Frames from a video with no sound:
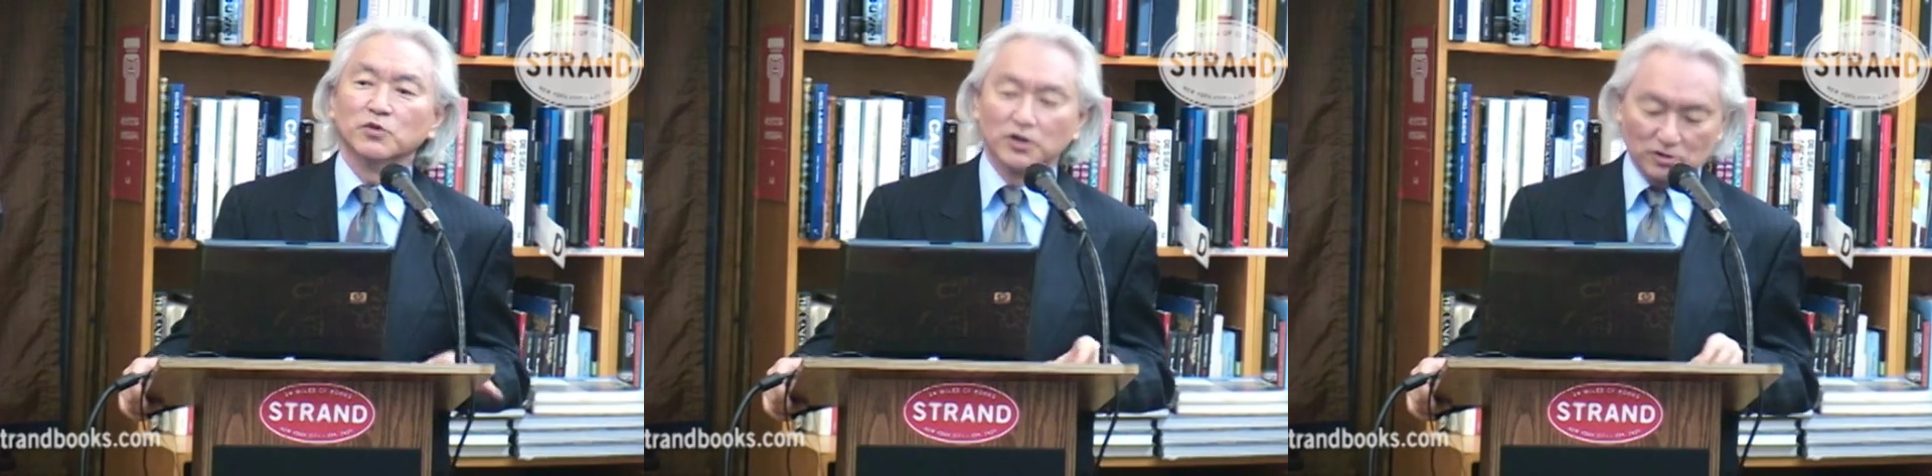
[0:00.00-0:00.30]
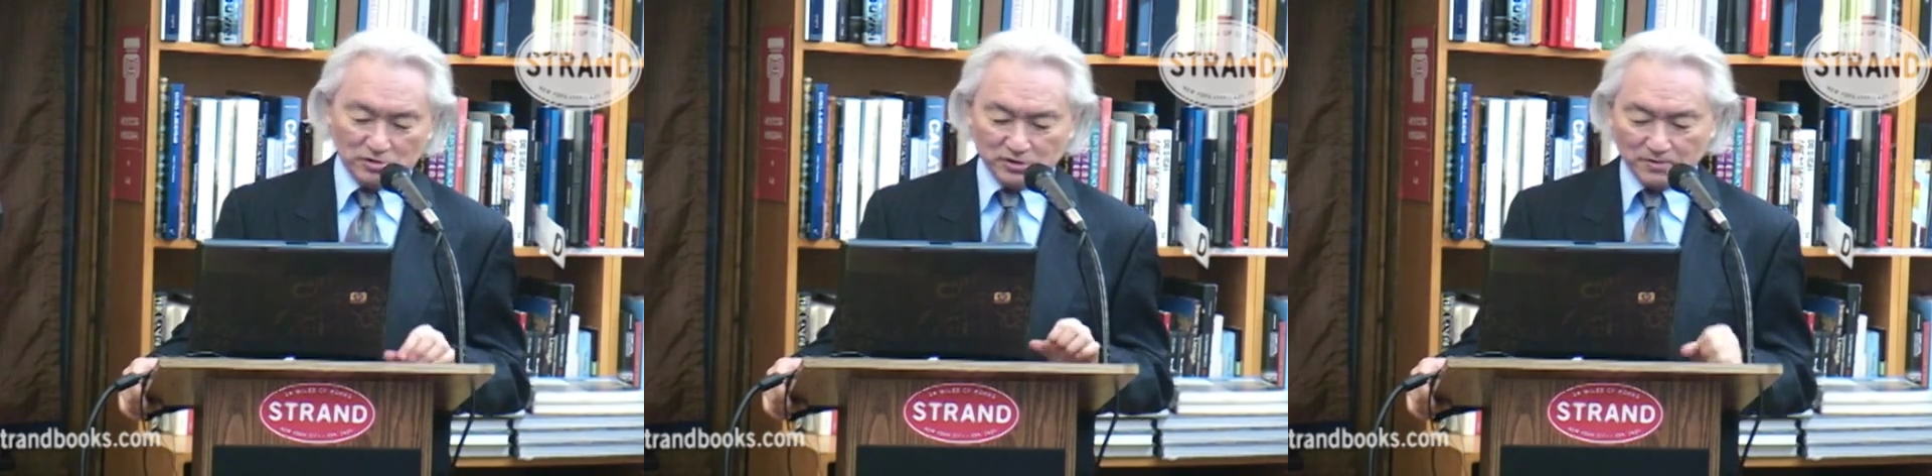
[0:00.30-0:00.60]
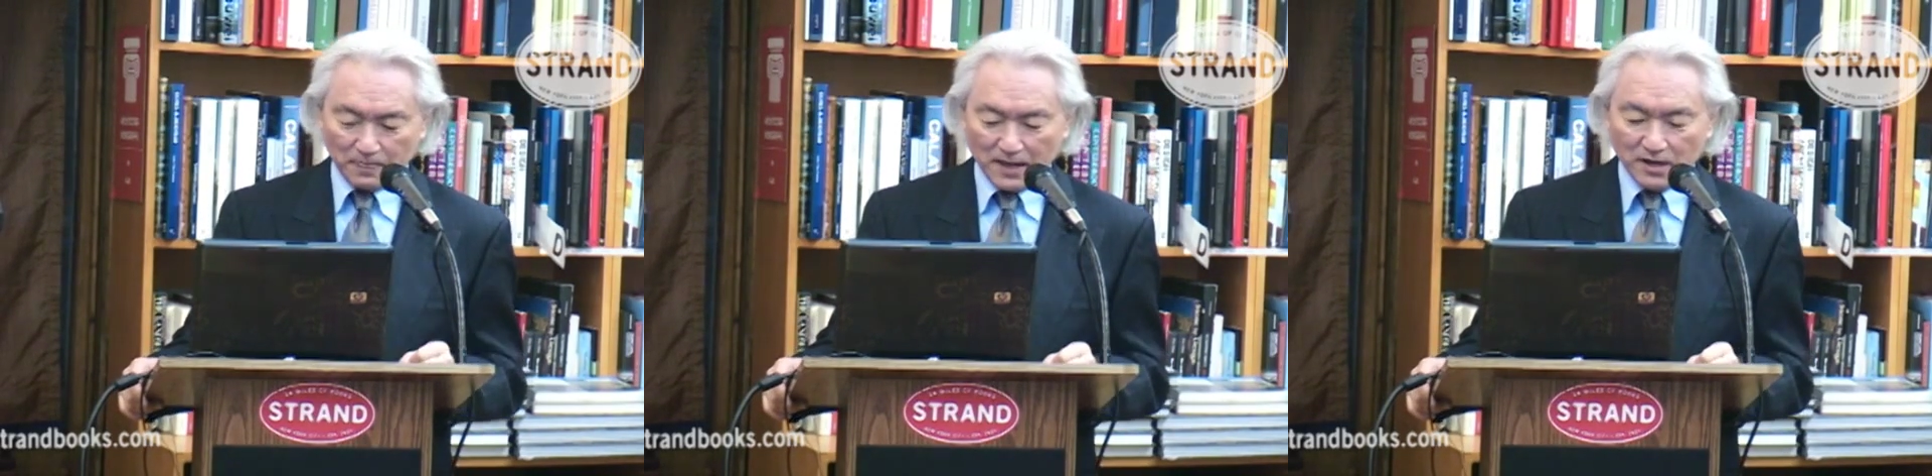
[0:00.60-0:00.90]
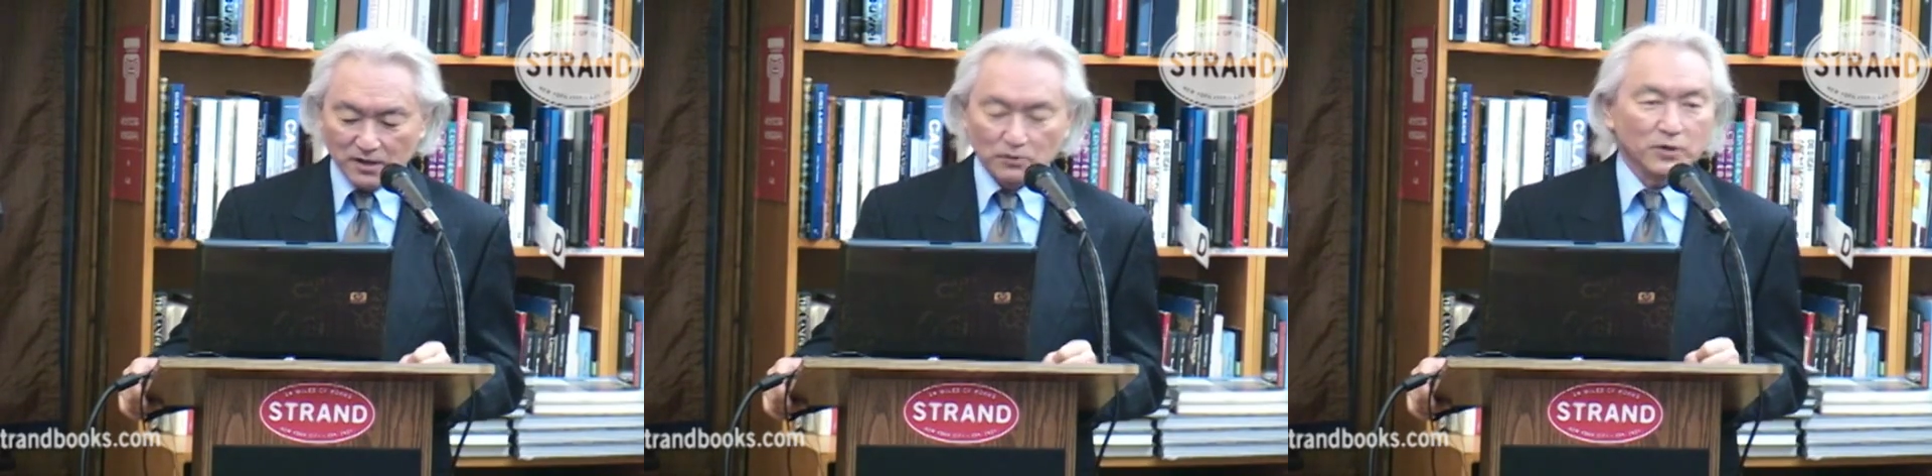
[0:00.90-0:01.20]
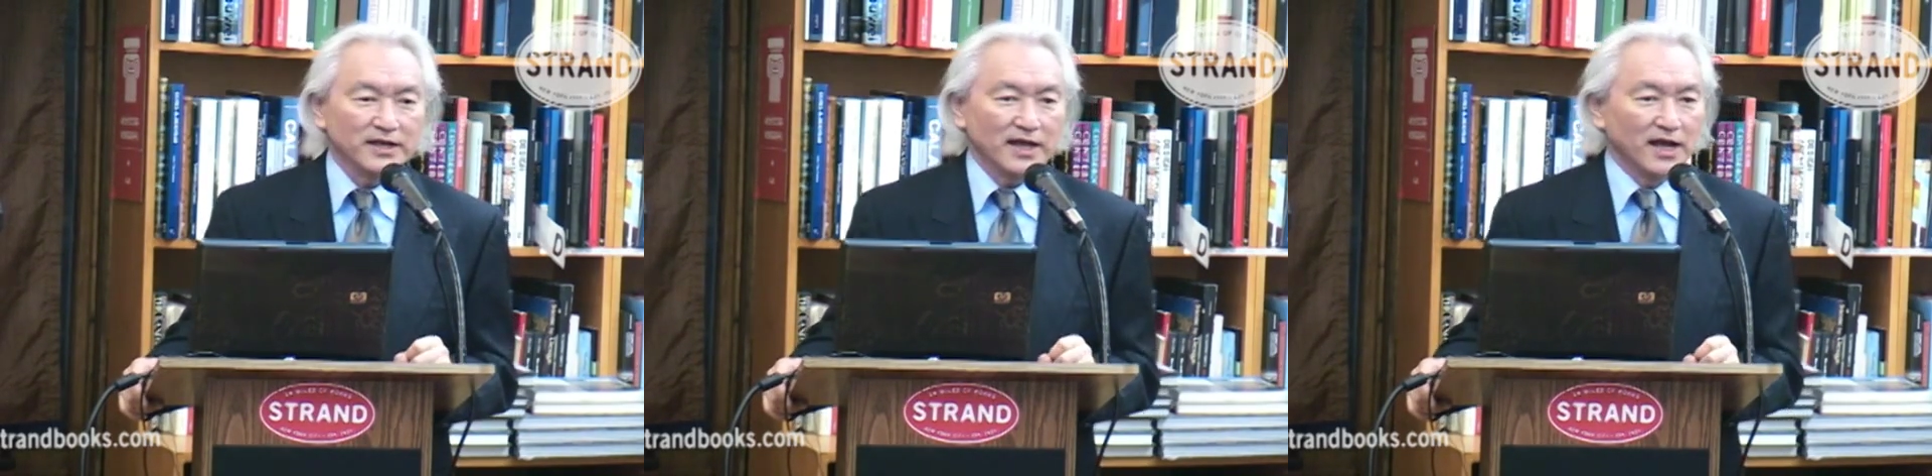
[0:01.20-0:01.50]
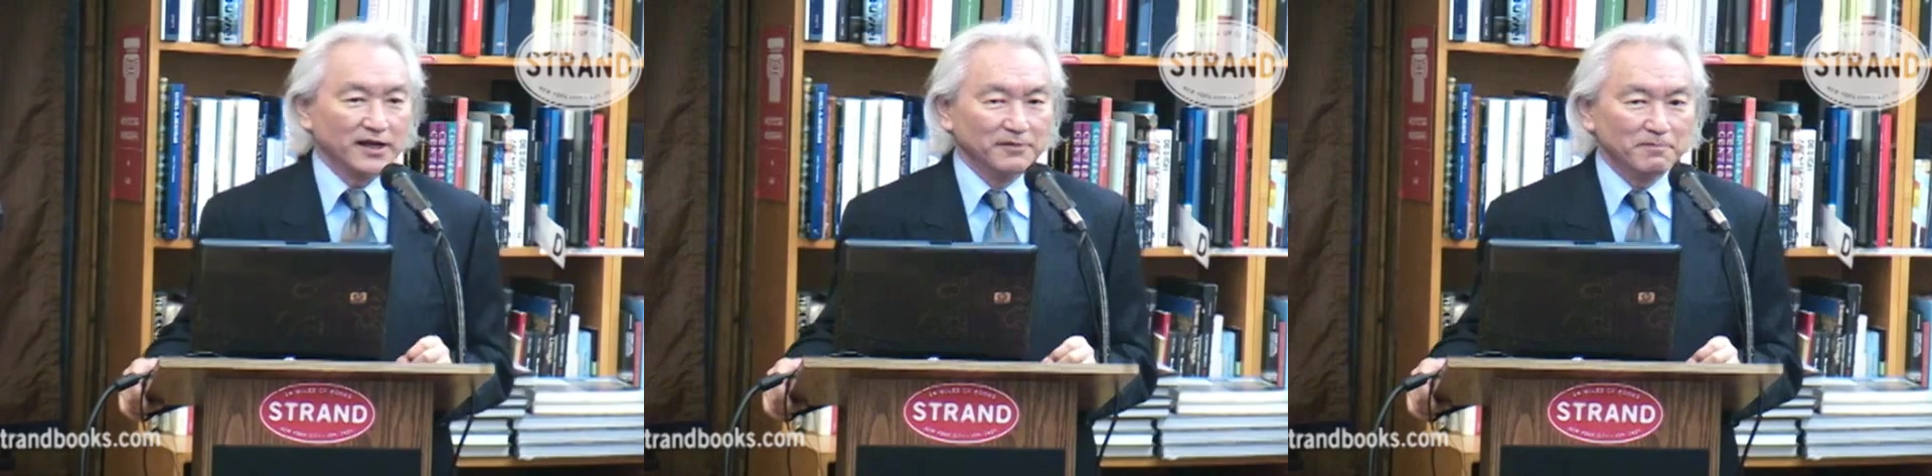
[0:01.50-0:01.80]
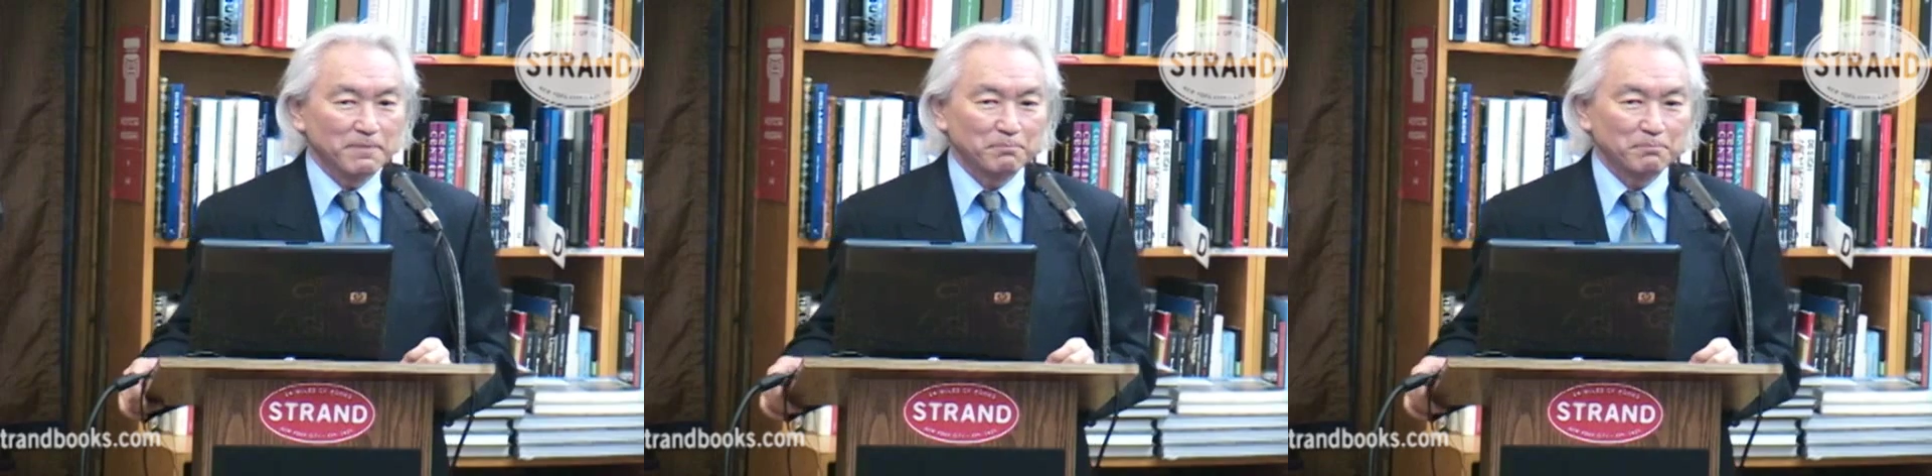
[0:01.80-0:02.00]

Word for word: world, Woody Allen.